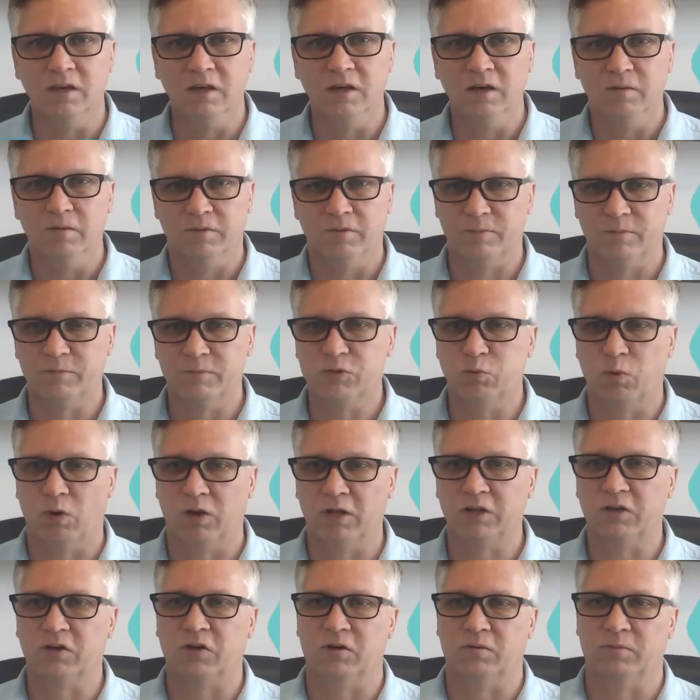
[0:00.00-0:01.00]
My name is
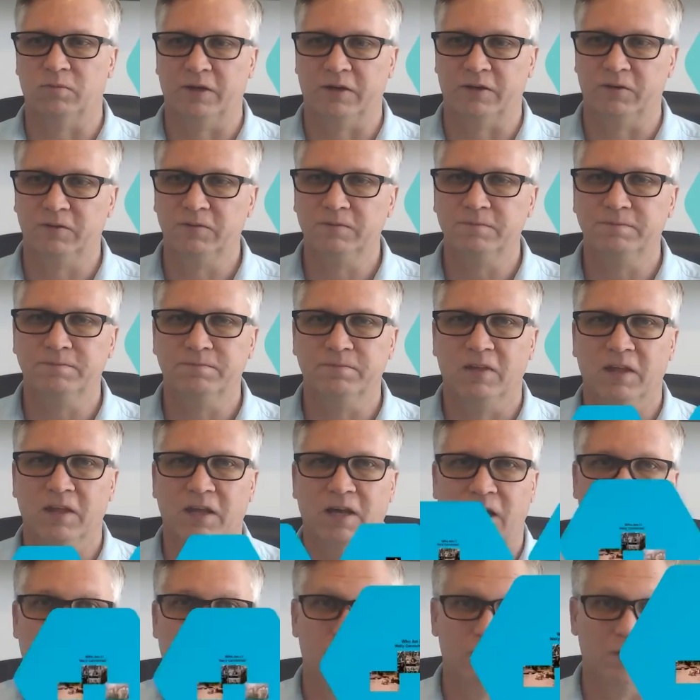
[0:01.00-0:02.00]
Wally Carmichael.
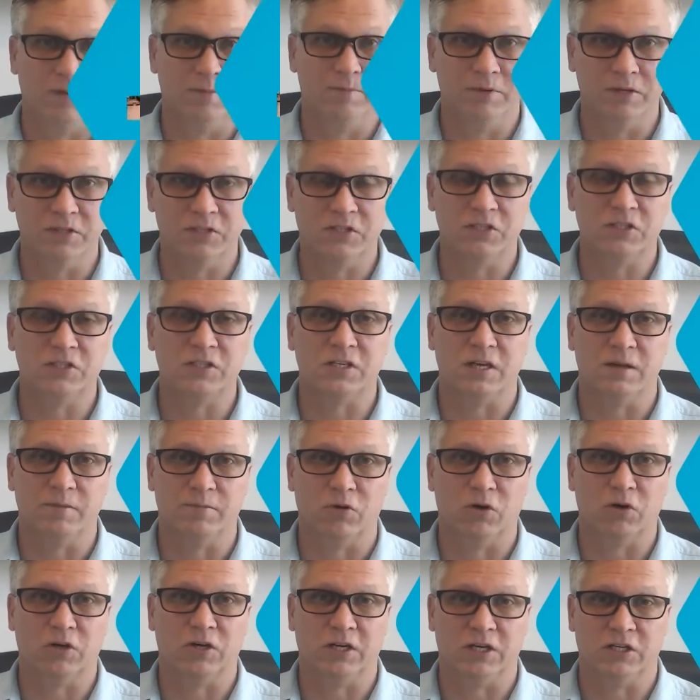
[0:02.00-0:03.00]
I'm a business and
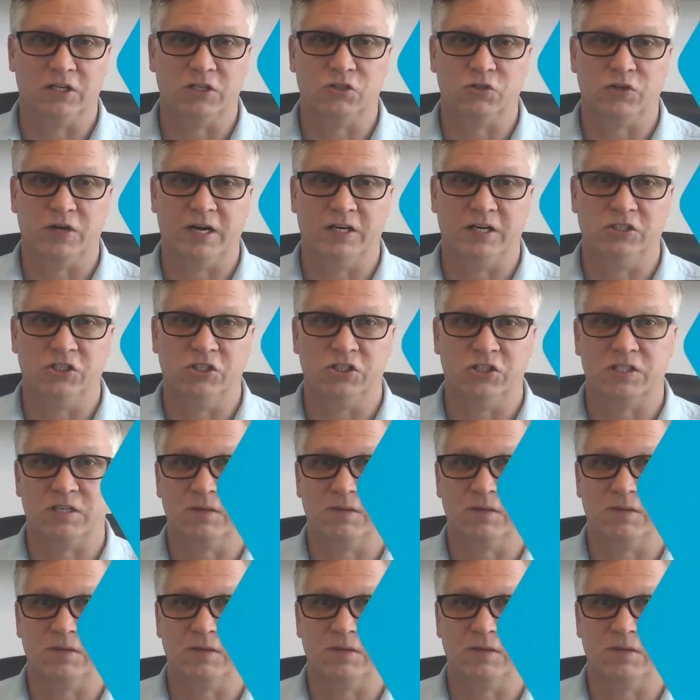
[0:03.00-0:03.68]
marketing strategist.